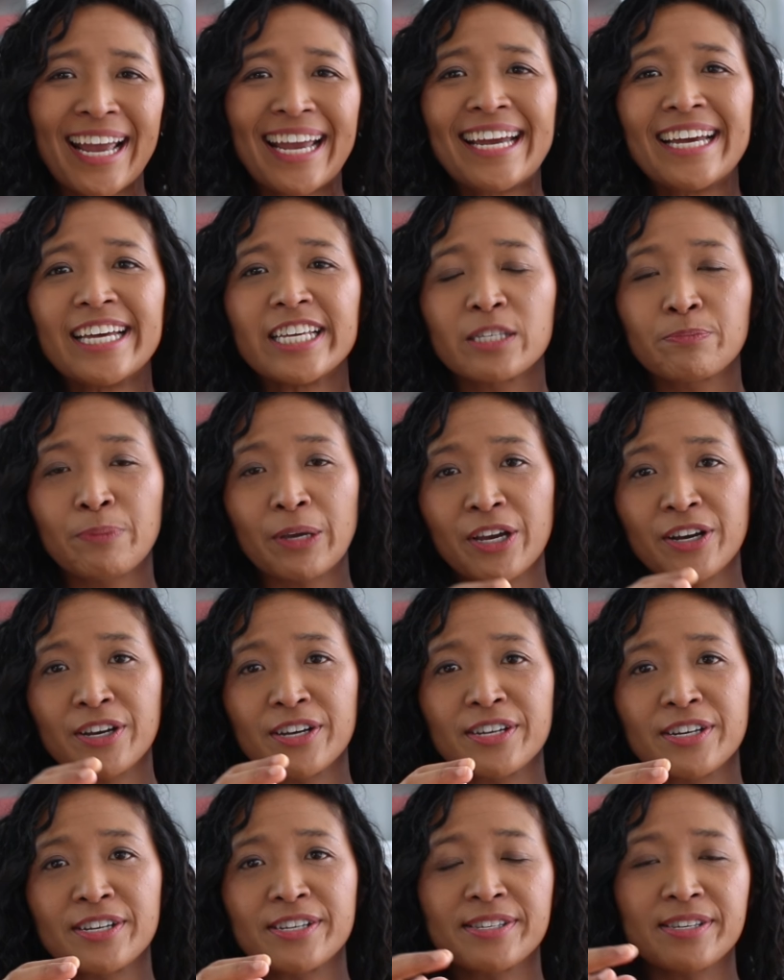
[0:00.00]
it's
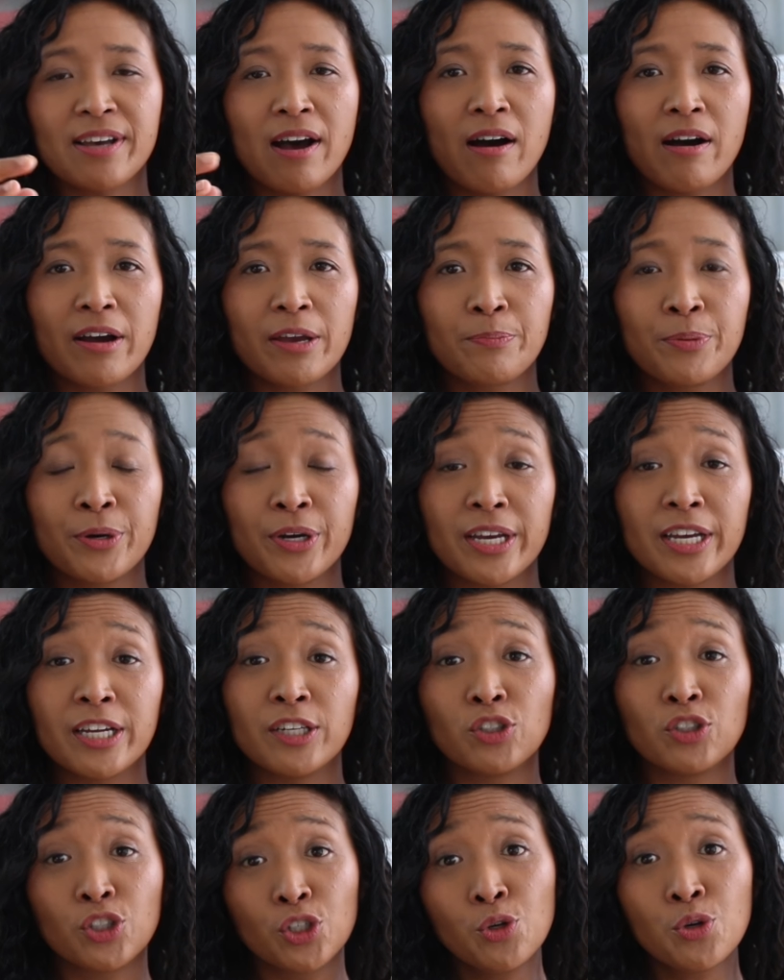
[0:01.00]
because I put
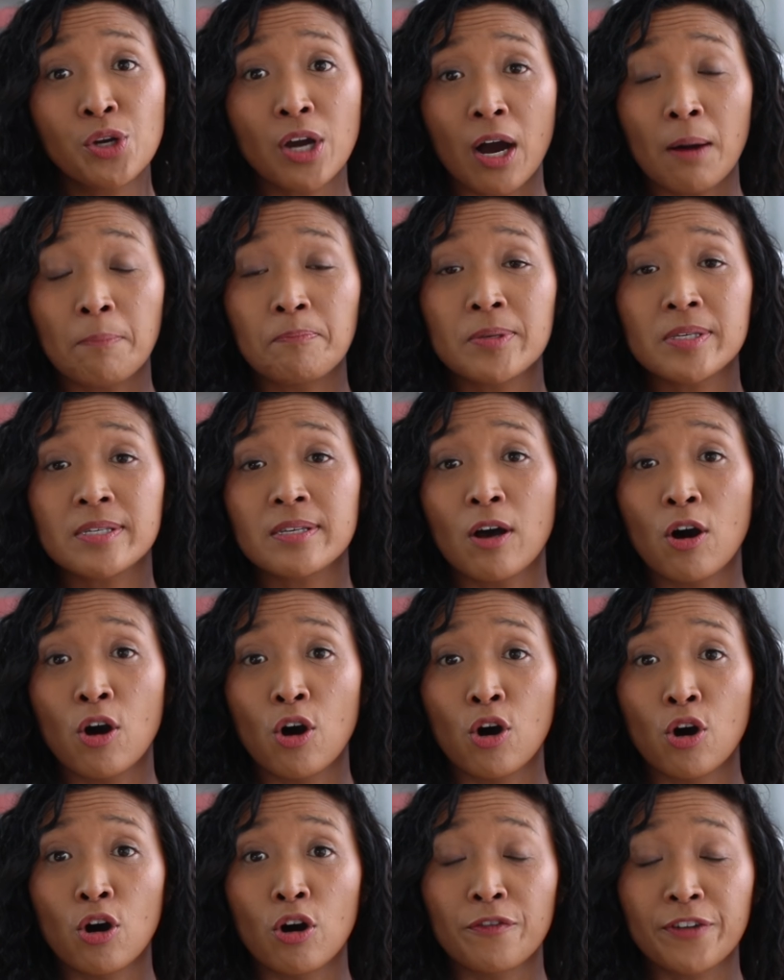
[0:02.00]
in two cups
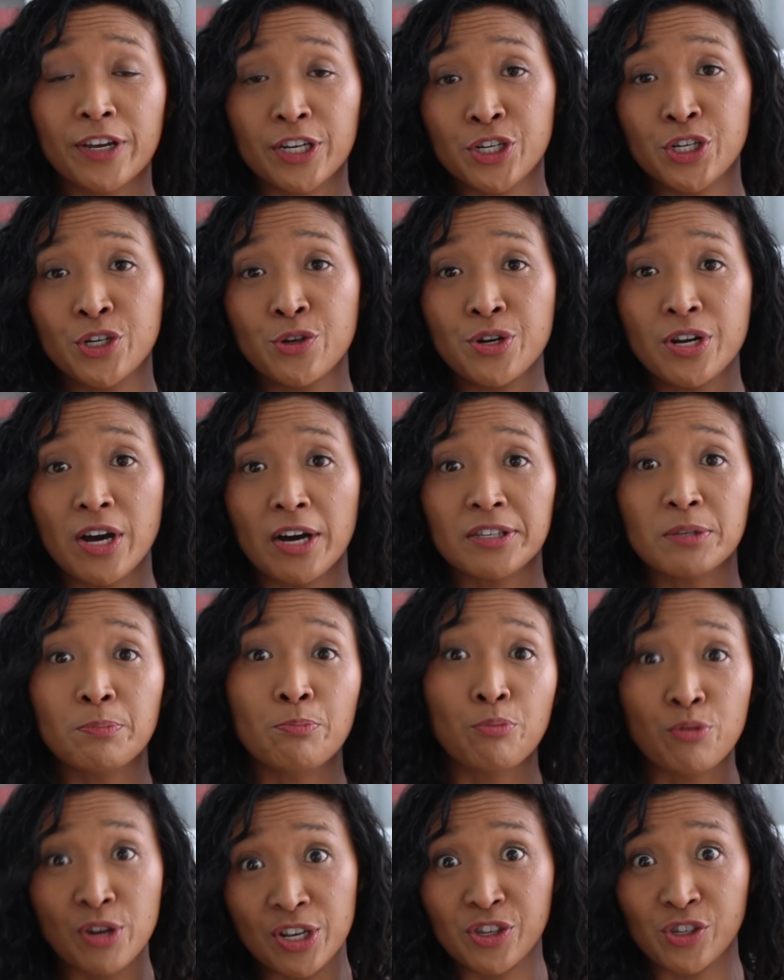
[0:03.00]
of cashew nuts
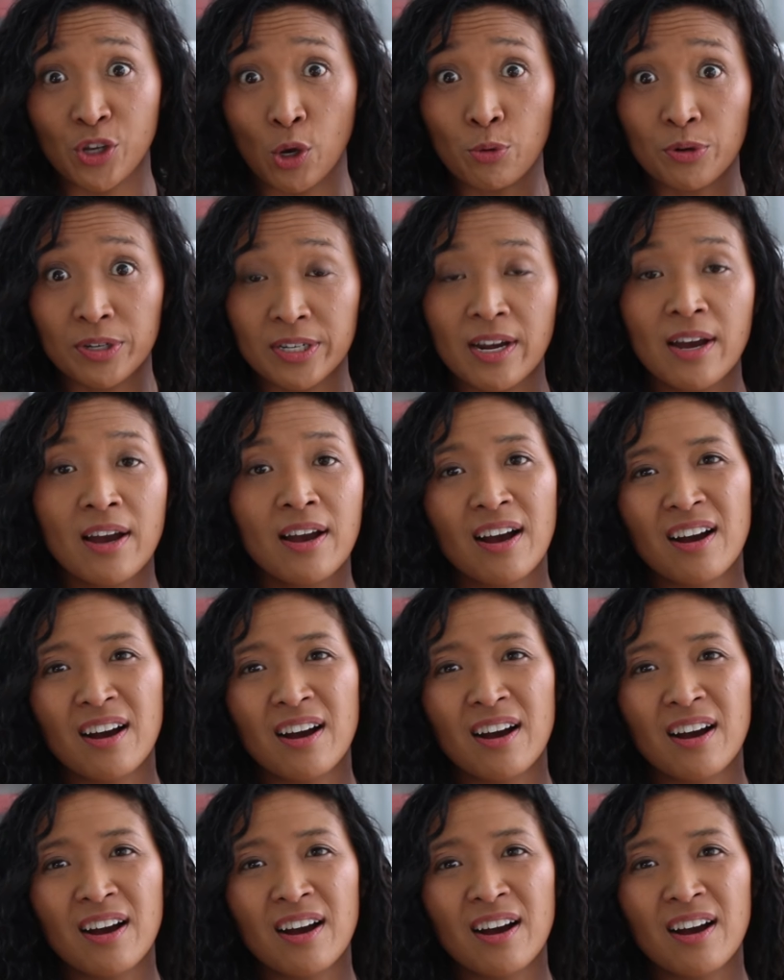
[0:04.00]
pre-soaked.